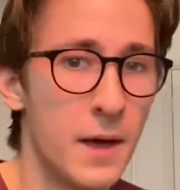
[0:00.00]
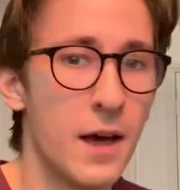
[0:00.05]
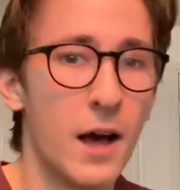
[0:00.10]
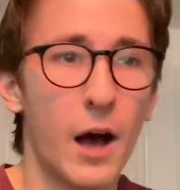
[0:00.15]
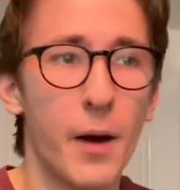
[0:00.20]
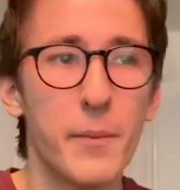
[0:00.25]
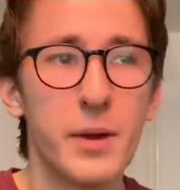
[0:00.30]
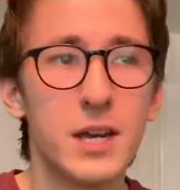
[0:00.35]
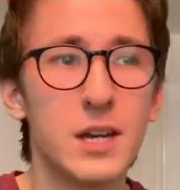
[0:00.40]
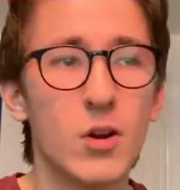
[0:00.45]
I
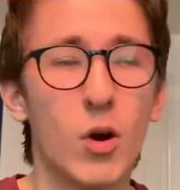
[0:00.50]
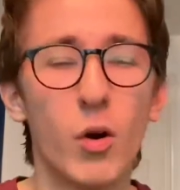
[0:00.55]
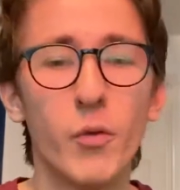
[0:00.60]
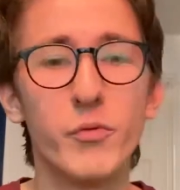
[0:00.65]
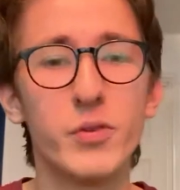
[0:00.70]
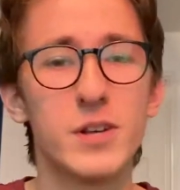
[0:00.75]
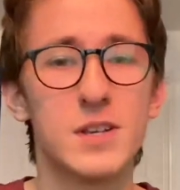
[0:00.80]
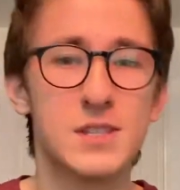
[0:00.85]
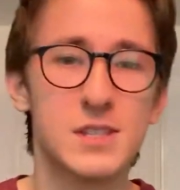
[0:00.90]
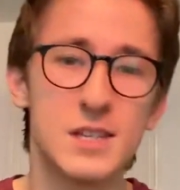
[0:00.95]
mean,
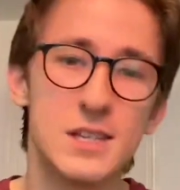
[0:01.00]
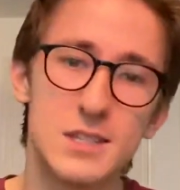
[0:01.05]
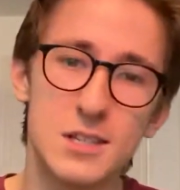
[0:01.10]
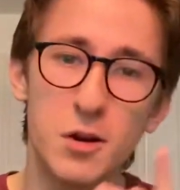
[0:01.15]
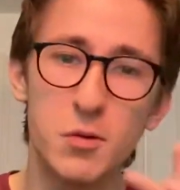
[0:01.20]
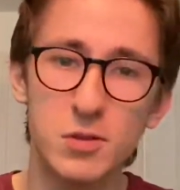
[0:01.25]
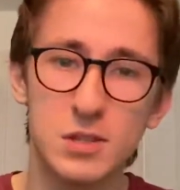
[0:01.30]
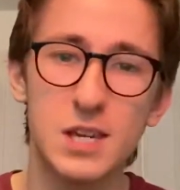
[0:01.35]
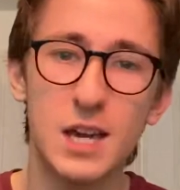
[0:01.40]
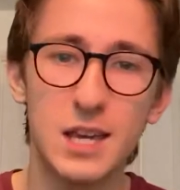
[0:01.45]
obviously
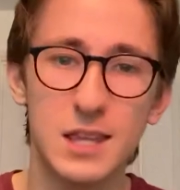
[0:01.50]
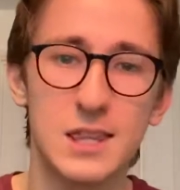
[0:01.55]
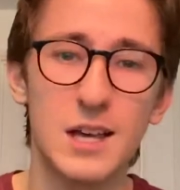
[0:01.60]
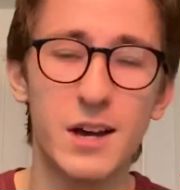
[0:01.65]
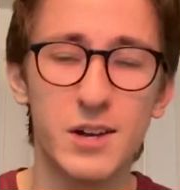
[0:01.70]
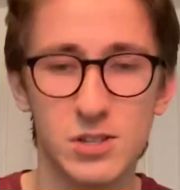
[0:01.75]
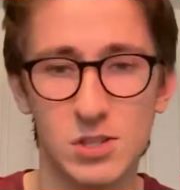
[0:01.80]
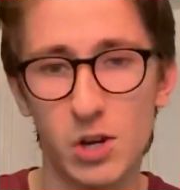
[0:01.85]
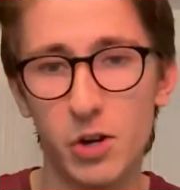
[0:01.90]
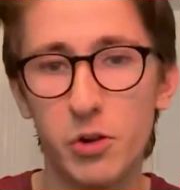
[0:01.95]
don't take that
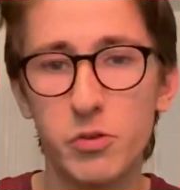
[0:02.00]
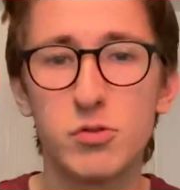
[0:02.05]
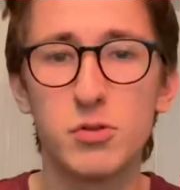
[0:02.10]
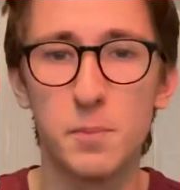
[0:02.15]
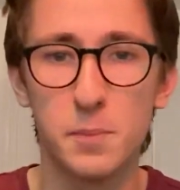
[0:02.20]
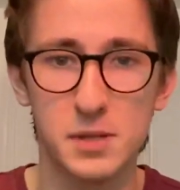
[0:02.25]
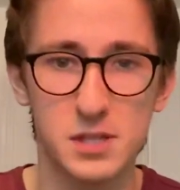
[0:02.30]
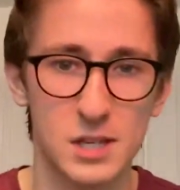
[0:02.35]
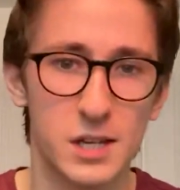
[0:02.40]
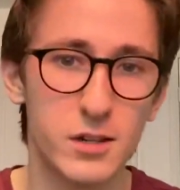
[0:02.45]
as
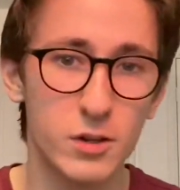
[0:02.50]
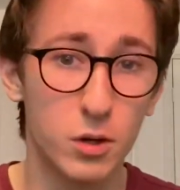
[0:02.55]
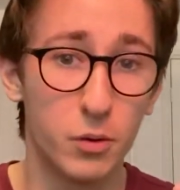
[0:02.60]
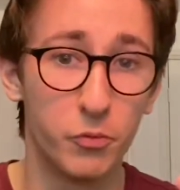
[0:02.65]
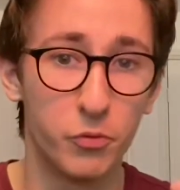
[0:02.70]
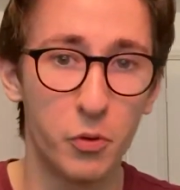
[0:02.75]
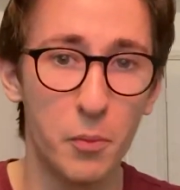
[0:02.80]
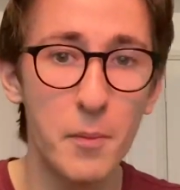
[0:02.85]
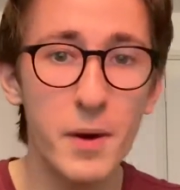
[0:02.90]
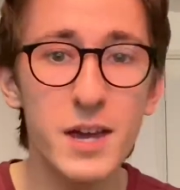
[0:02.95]
100%
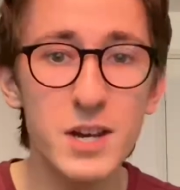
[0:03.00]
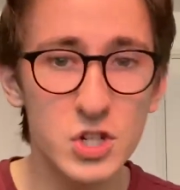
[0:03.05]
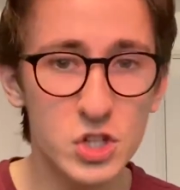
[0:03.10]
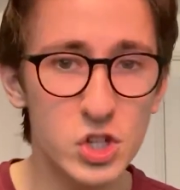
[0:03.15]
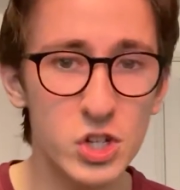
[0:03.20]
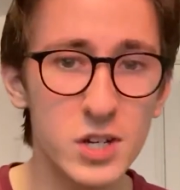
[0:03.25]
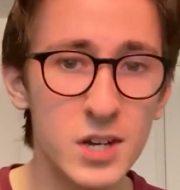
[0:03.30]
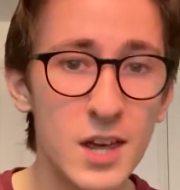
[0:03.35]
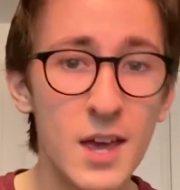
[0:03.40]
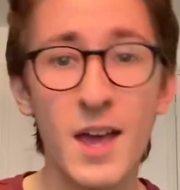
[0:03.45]

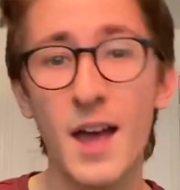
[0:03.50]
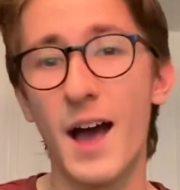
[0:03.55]
confirmation,